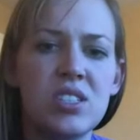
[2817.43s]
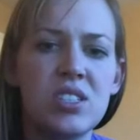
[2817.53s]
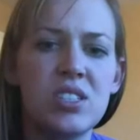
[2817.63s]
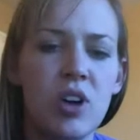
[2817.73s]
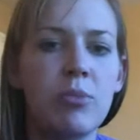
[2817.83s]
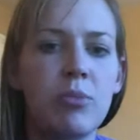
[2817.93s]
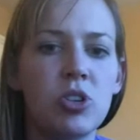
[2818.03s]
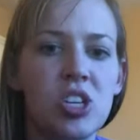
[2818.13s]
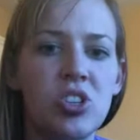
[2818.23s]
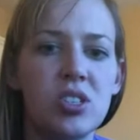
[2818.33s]
some
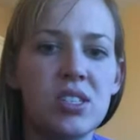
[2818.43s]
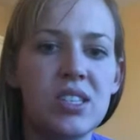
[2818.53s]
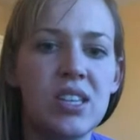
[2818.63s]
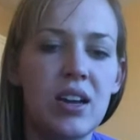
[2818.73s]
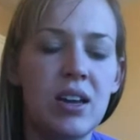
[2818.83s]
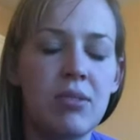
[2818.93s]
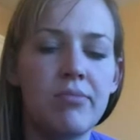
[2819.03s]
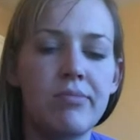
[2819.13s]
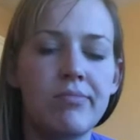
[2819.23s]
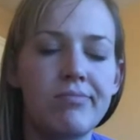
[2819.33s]
grammar changes
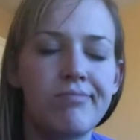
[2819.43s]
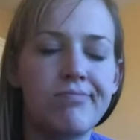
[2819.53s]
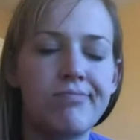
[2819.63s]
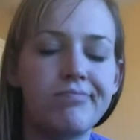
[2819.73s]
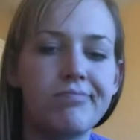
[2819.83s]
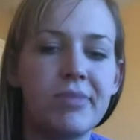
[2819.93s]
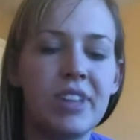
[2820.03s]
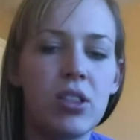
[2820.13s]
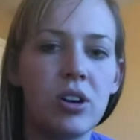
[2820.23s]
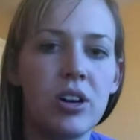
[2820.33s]
that
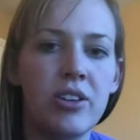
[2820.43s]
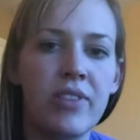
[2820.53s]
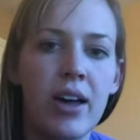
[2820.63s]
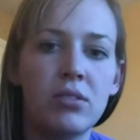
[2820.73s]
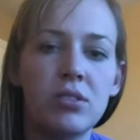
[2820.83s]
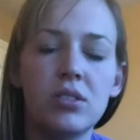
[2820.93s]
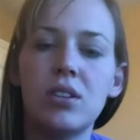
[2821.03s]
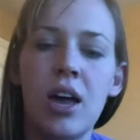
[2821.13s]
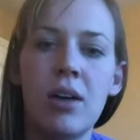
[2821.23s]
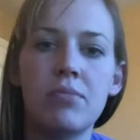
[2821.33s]
Laurie found.
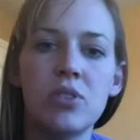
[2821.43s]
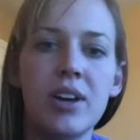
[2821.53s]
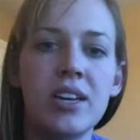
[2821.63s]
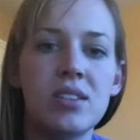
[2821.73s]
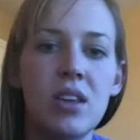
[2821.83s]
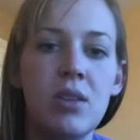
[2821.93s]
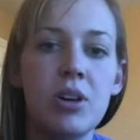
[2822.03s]
So I can